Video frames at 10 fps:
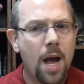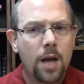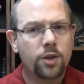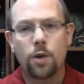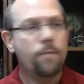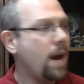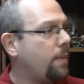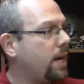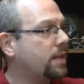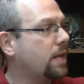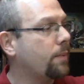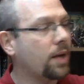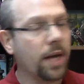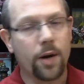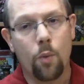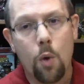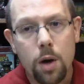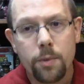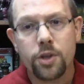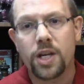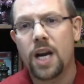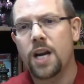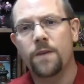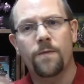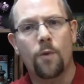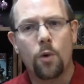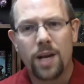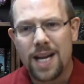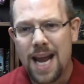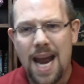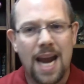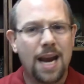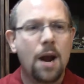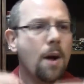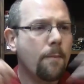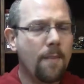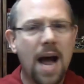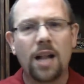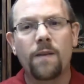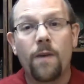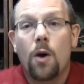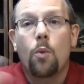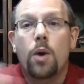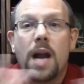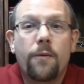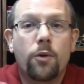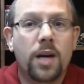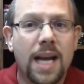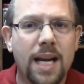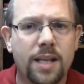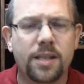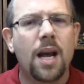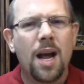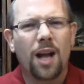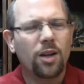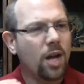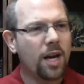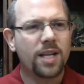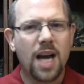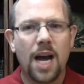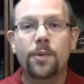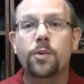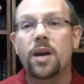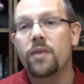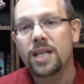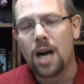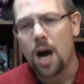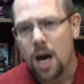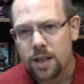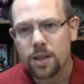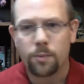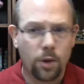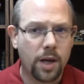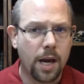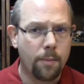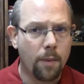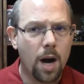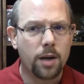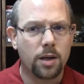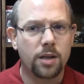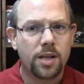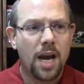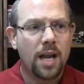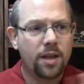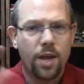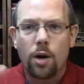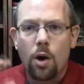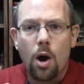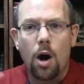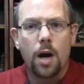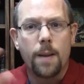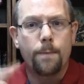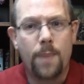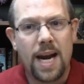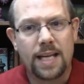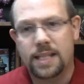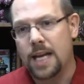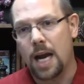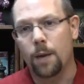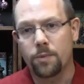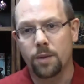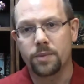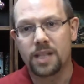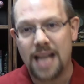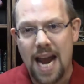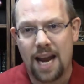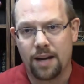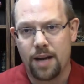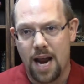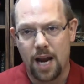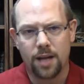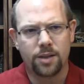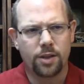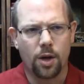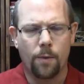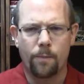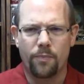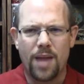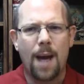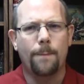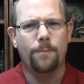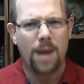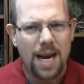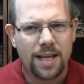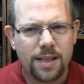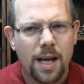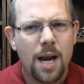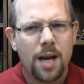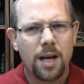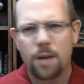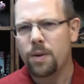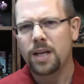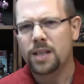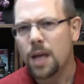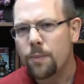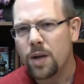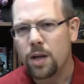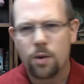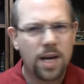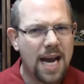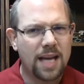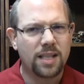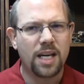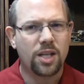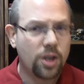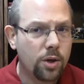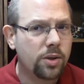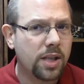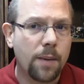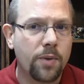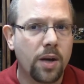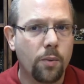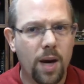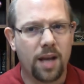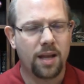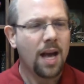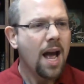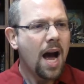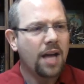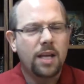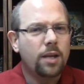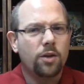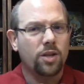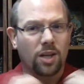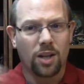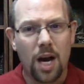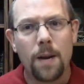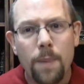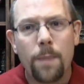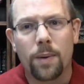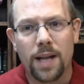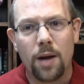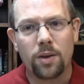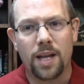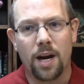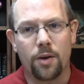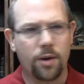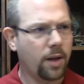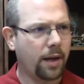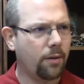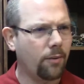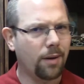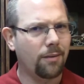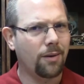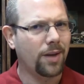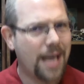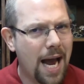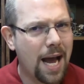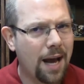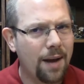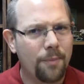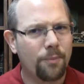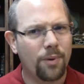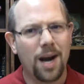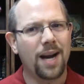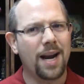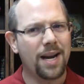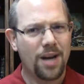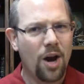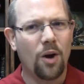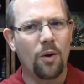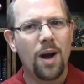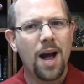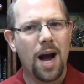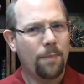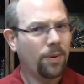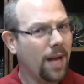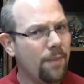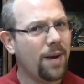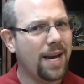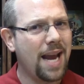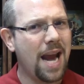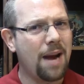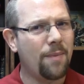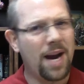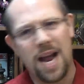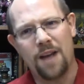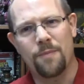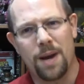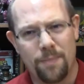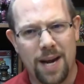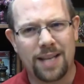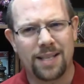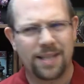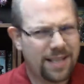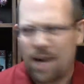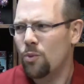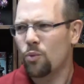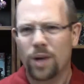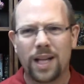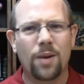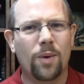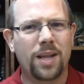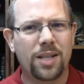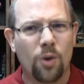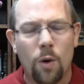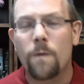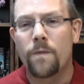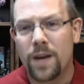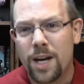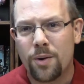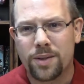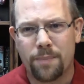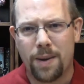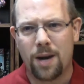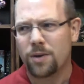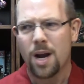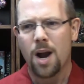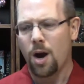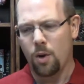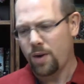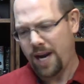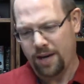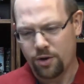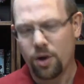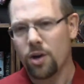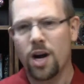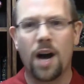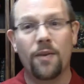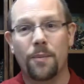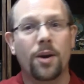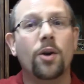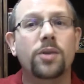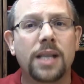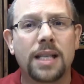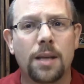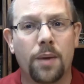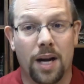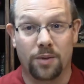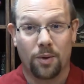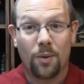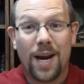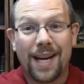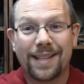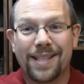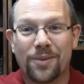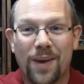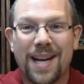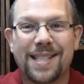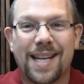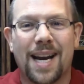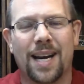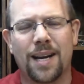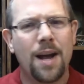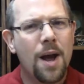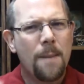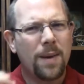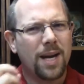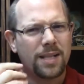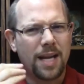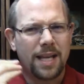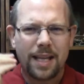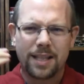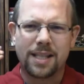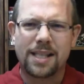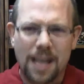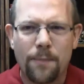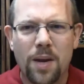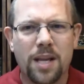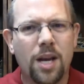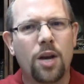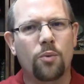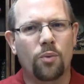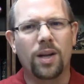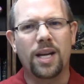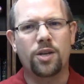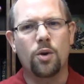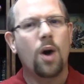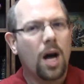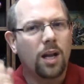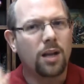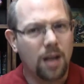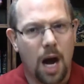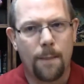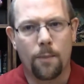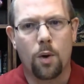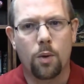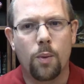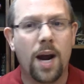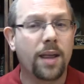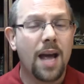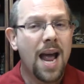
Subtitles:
So maybe it's something like War Machine, 40K, Malifaux, whatever it is. A lot of times when you have these awesome looking models, they're on a base to help them stand. And so that base can be something you can actually do something with. I think there's a lot of people out there, they're like, well, yeah, Brian, I know, I play my game, I have my bases. Is that really what this whole video is about? Okay, turn off, I'm going to go see something else. Well, just wait a second, because I think this is something you can really do a lot more with.